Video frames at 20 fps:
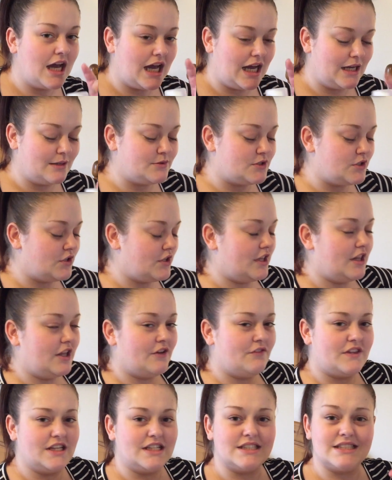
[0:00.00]
I absolutely
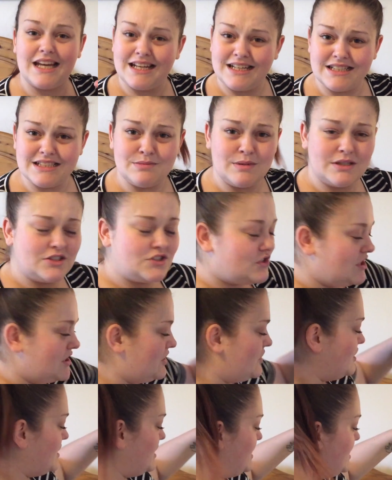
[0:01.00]
love this and it smells
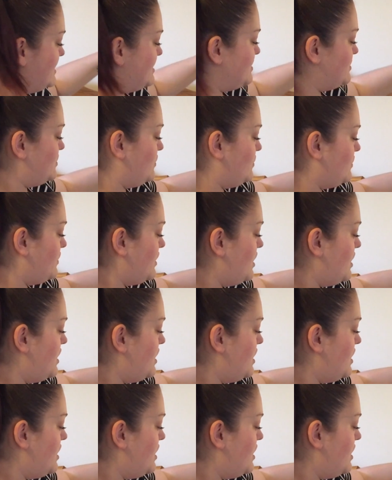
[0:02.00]
really nice too.